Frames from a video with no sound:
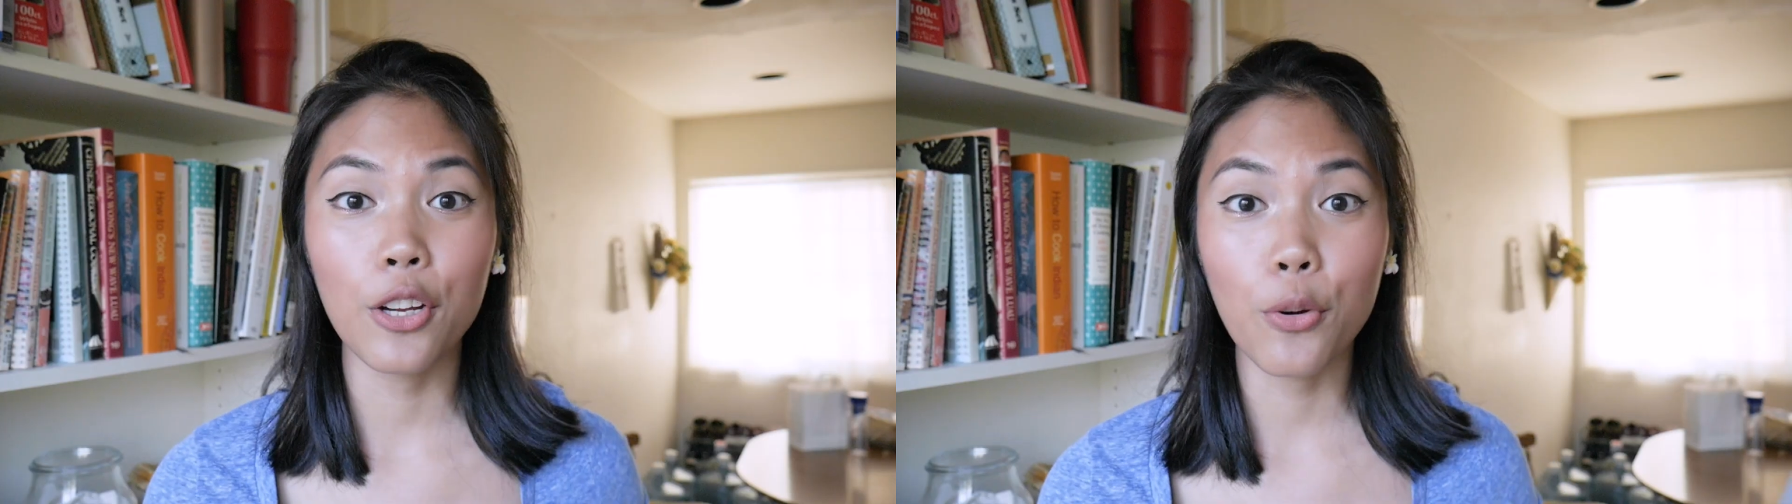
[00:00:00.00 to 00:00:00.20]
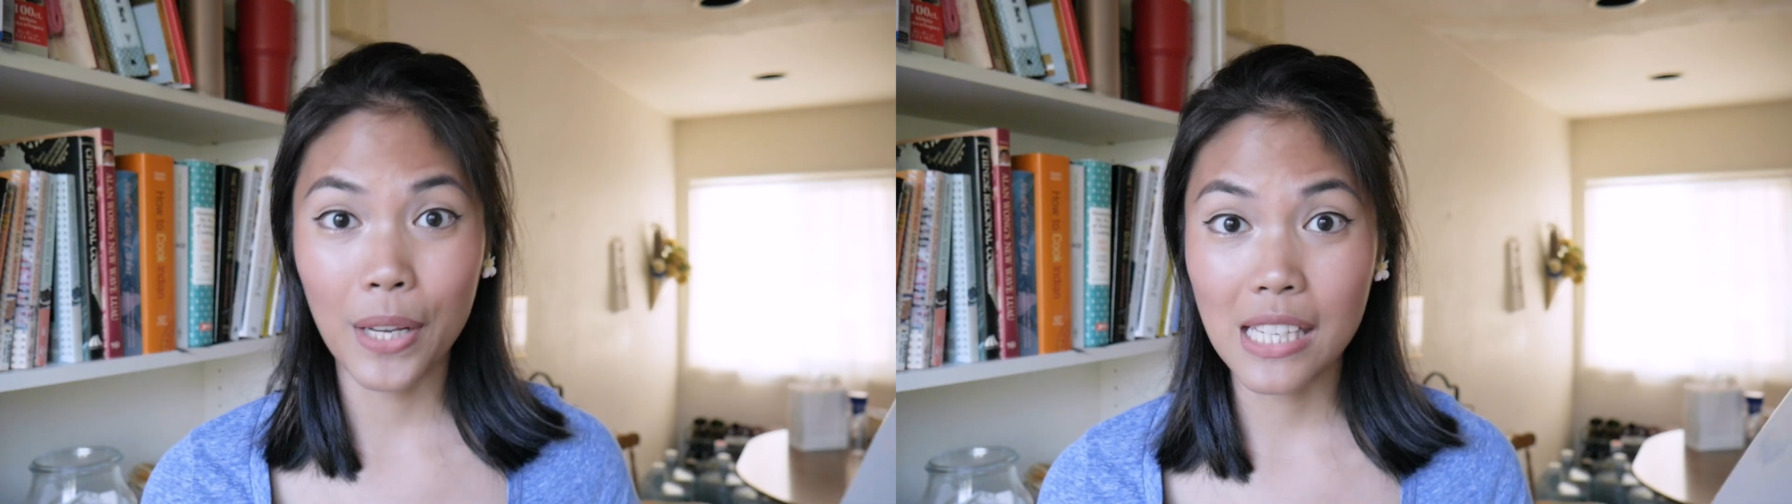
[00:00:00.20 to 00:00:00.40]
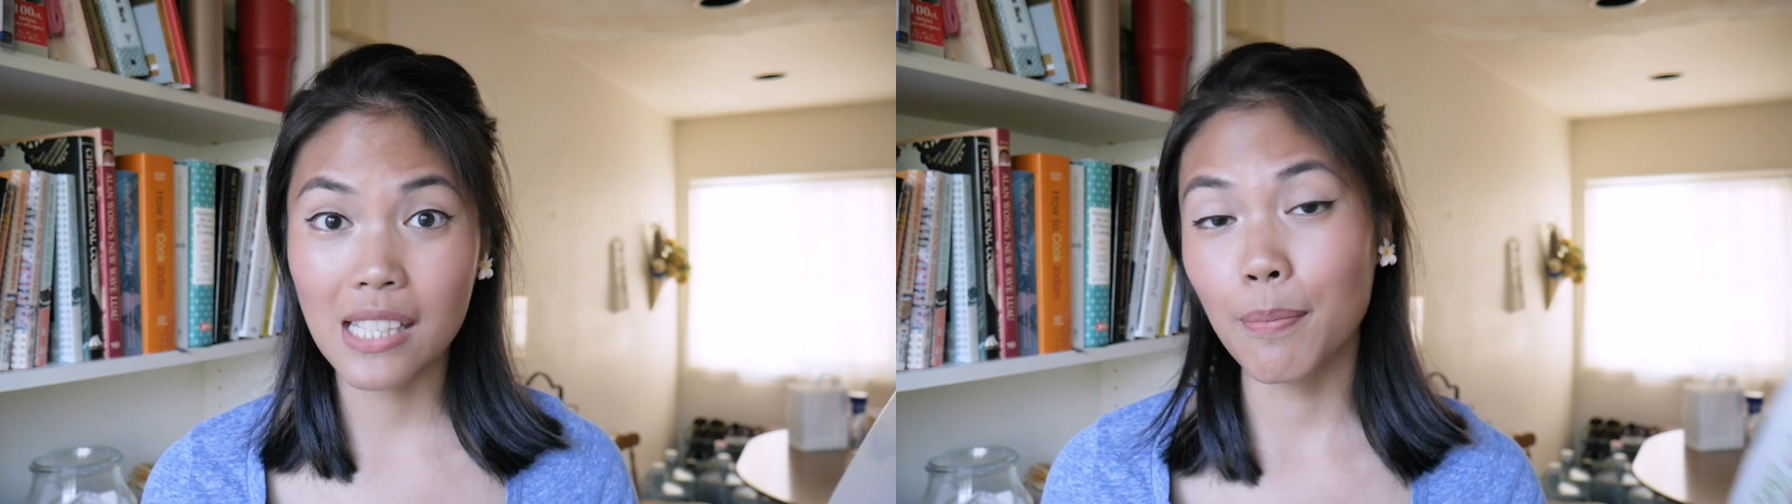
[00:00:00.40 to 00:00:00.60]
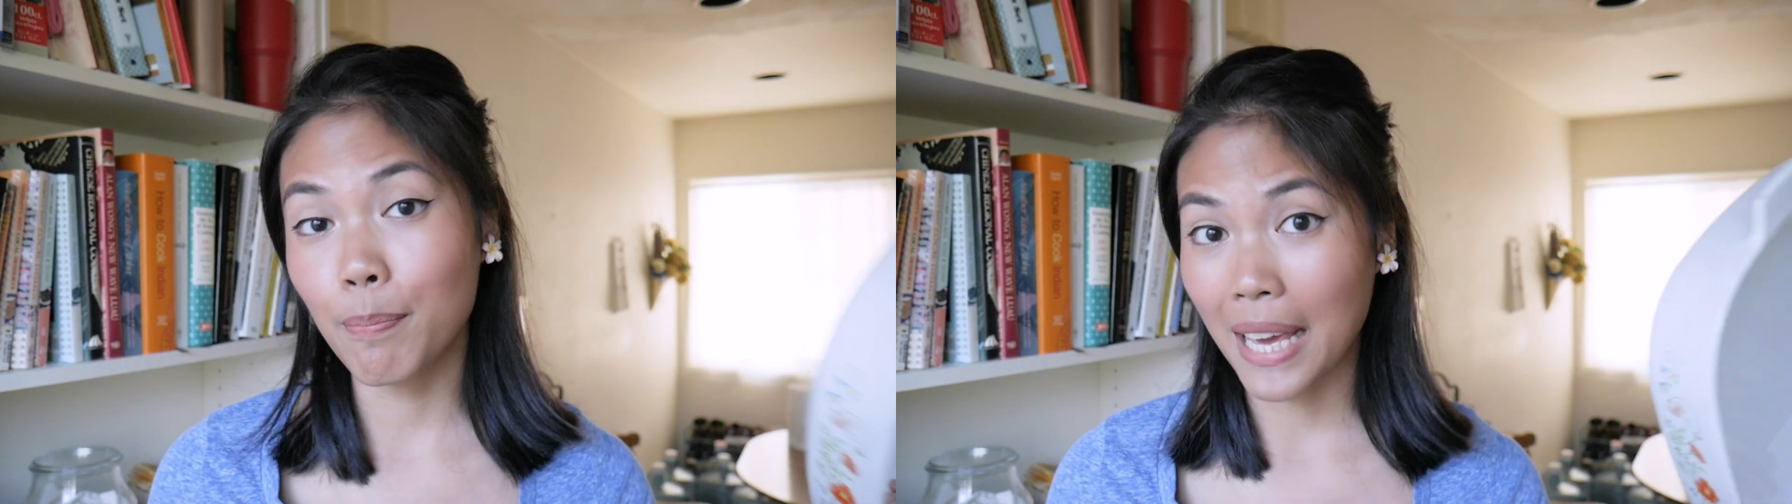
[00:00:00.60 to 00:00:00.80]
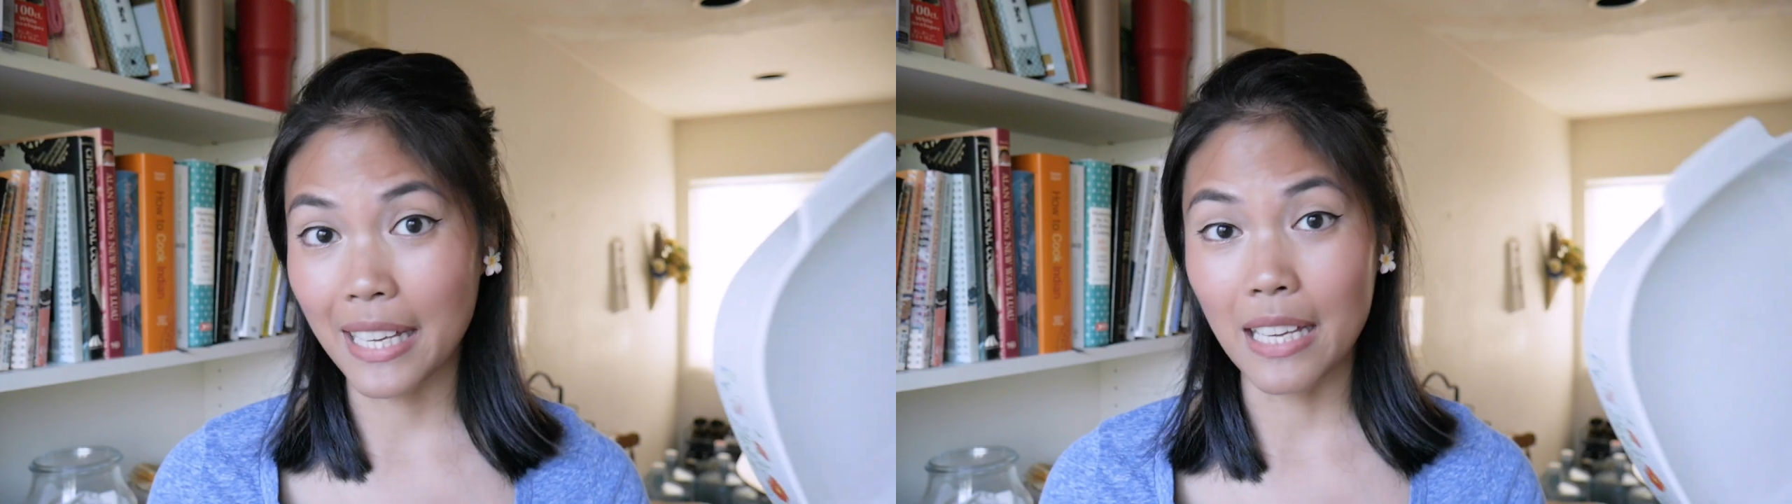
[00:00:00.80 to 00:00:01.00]
greased
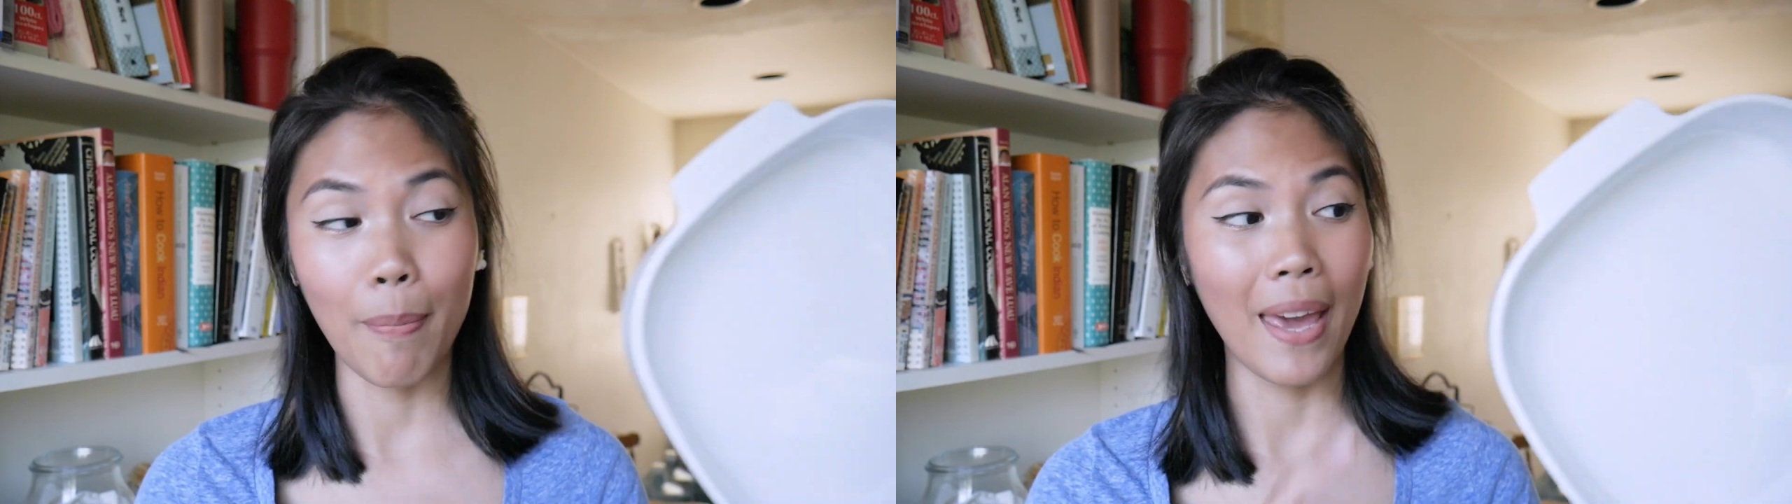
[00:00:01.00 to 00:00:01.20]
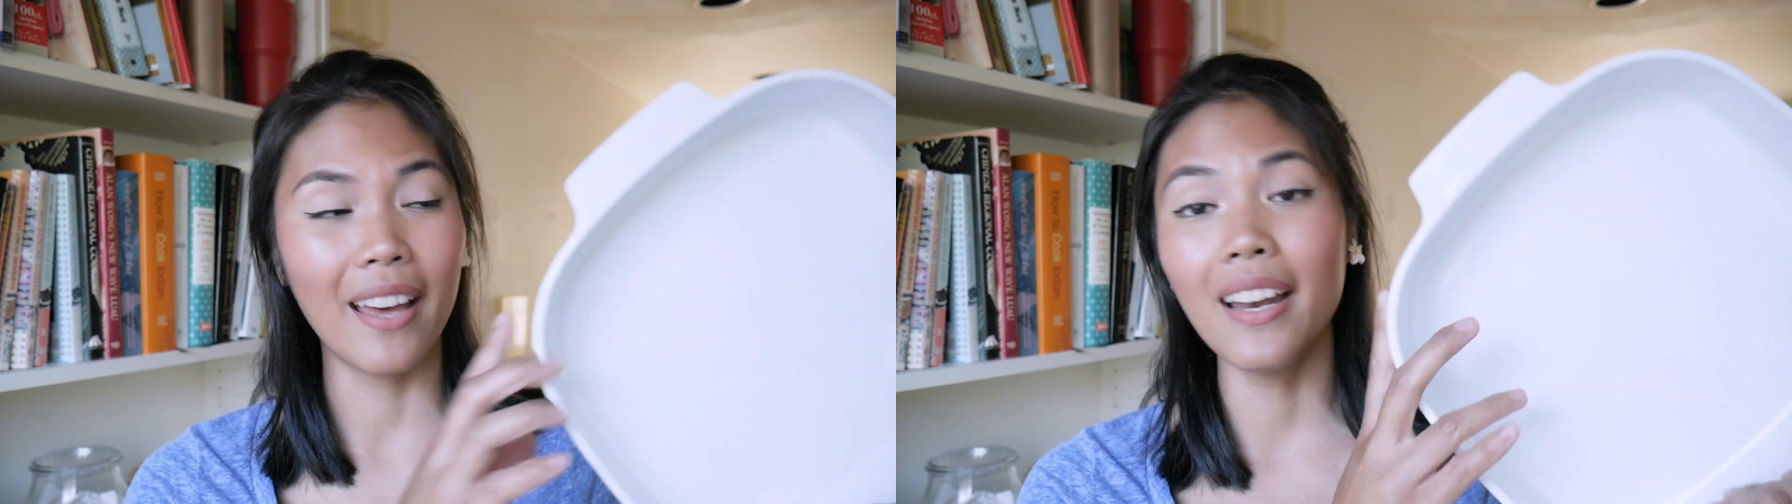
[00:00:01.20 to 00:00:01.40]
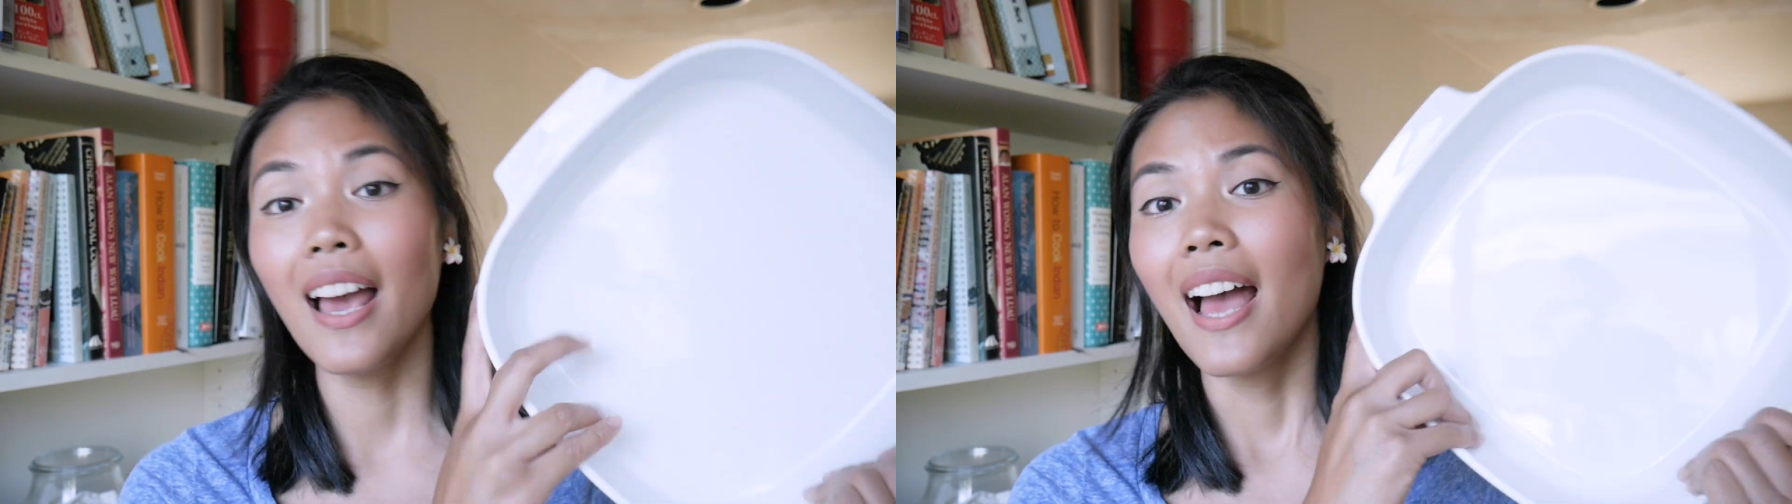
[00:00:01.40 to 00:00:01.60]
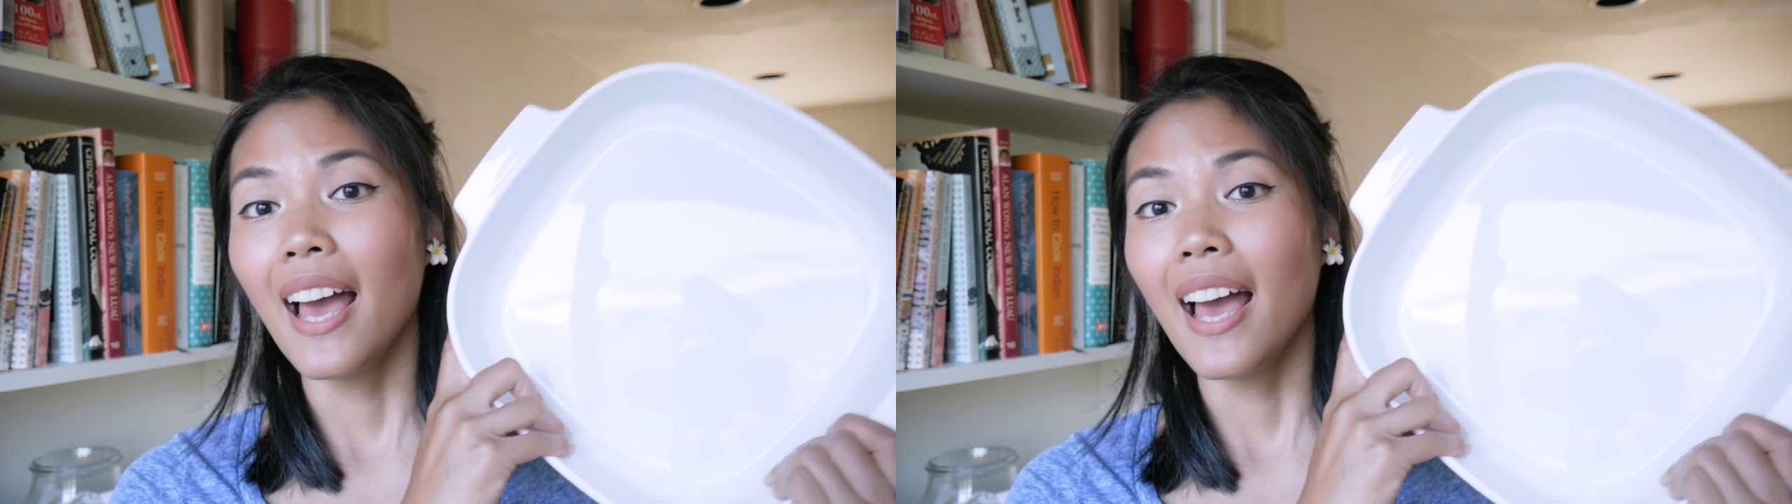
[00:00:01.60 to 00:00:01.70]
baking pan,